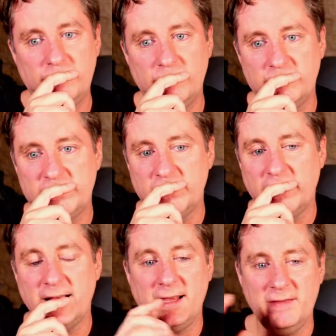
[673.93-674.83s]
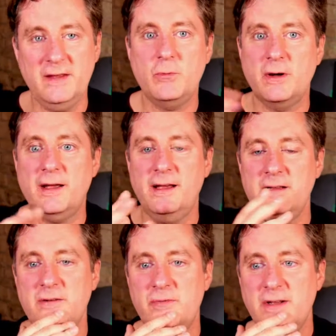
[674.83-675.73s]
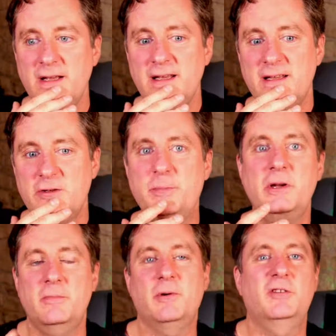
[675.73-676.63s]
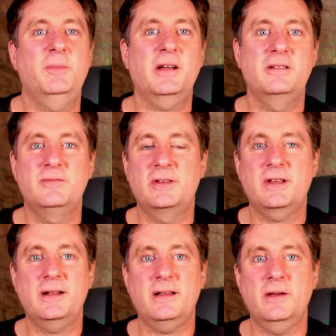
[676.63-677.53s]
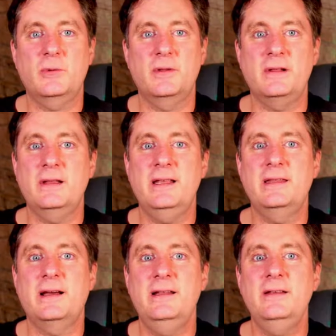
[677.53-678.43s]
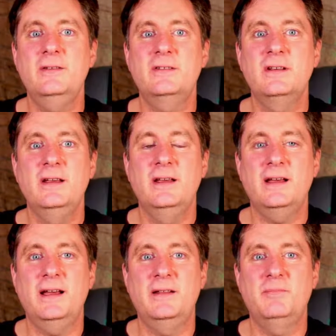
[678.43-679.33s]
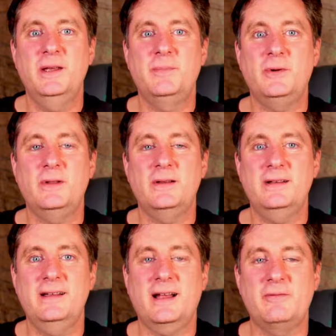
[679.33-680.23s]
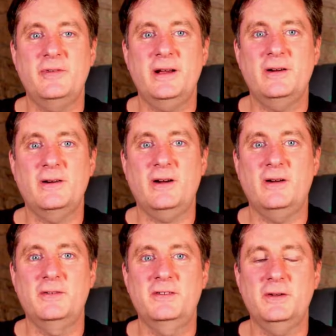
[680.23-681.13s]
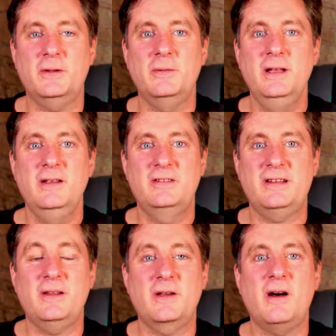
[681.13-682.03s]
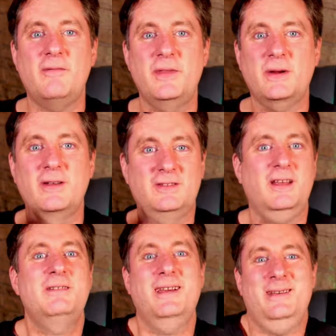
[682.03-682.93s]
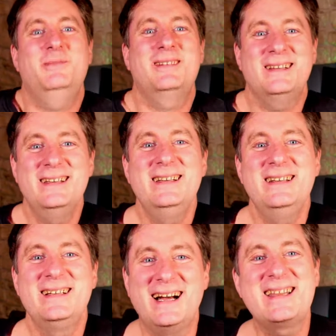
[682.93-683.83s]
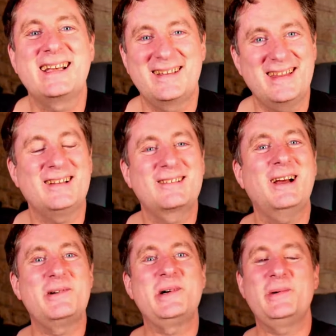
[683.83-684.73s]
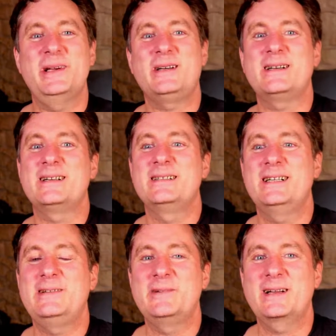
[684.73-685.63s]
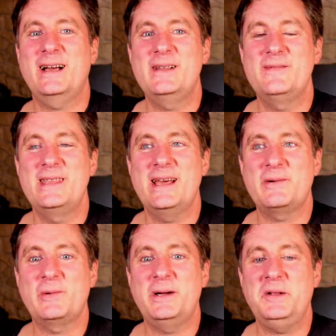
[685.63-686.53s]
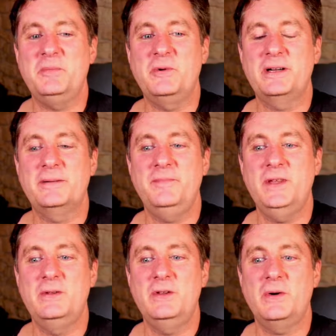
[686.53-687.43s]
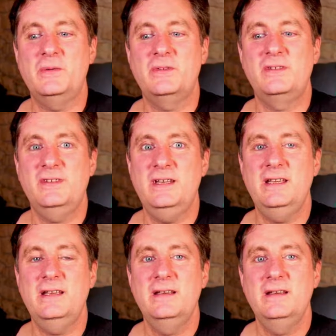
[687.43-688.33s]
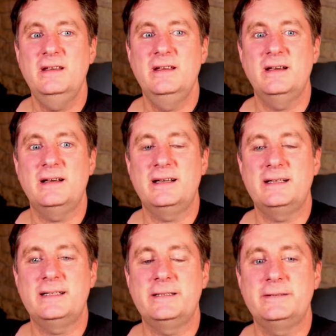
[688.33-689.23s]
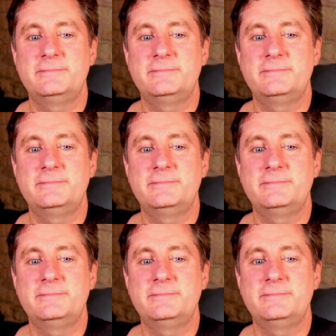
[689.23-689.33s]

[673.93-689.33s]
So I think we're kind of, to put it in perspective, it's kind of like we're in the late 90s and people at Faire are still selling off their cassette tapes. I think that's kind of where we are. We're kind of in that realm where you don't see, you're